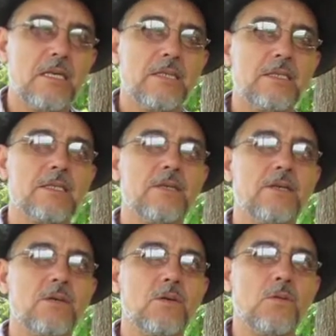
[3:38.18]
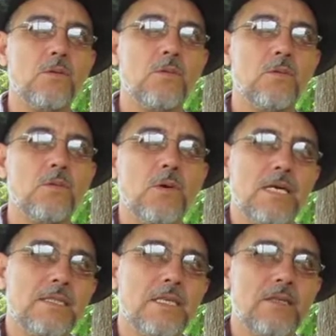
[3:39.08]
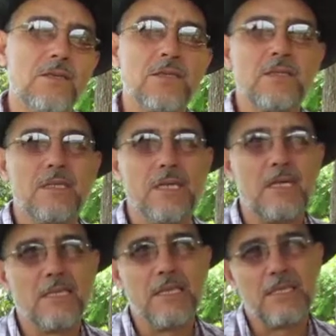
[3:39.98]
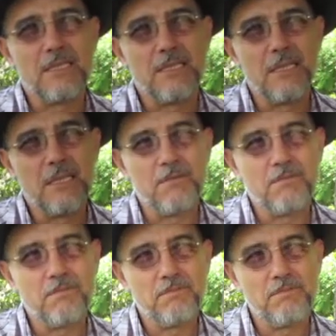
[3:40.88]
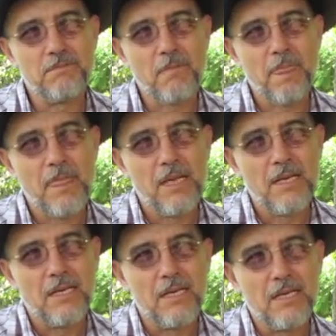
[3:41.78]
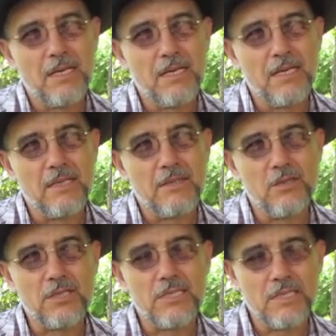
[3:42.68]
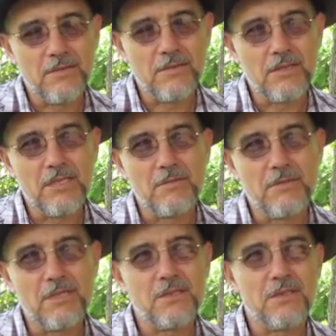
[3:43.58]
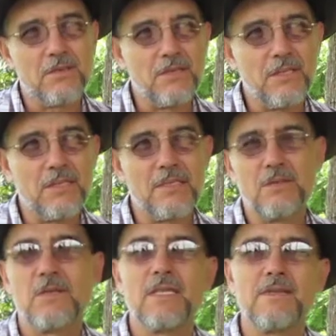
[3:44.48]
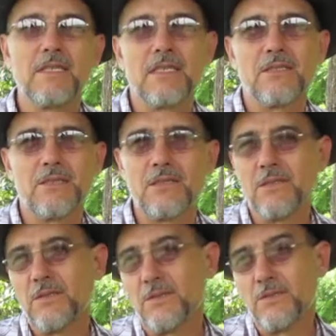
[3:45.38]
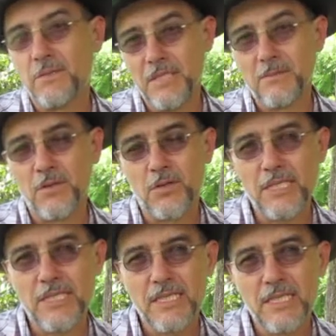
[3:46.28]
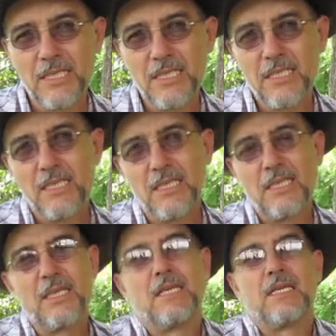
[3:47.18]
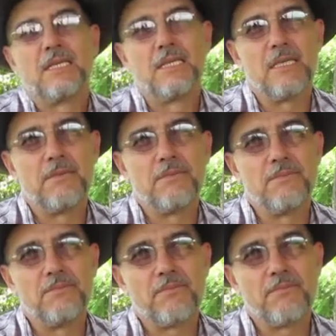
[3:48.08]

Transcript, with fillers: So once I got uh, that um, uh, notice from the immigration authorities to leave the country or to be deported, I um,